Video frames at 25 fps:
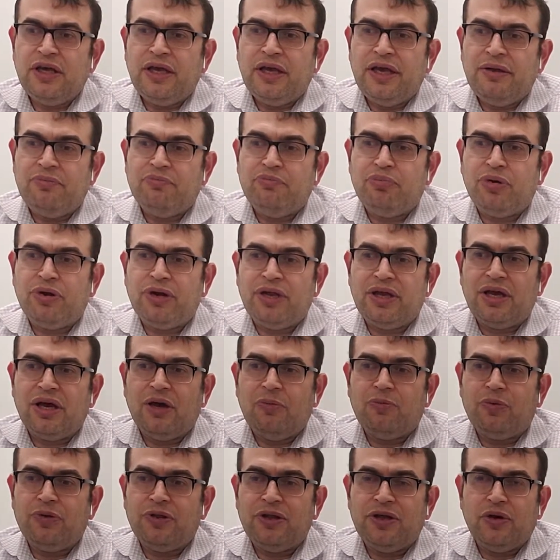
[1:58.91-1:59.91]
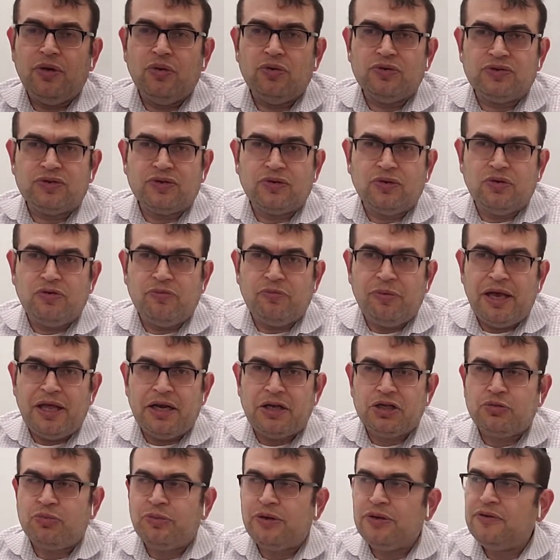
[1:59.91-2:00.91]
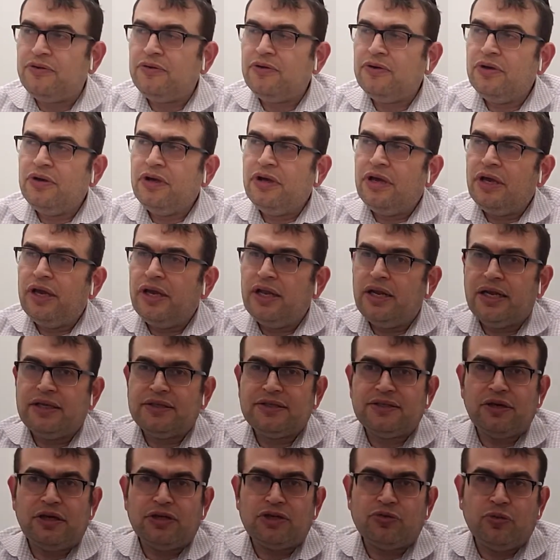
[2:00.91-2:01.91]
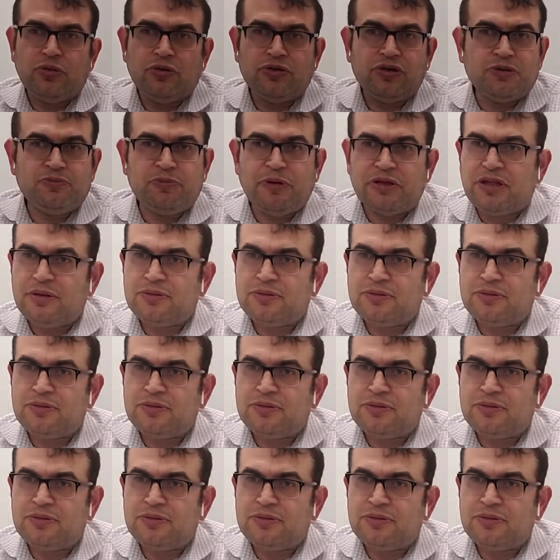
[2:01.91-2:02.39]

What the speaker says: in putting up with the old school of management, and as such will just pick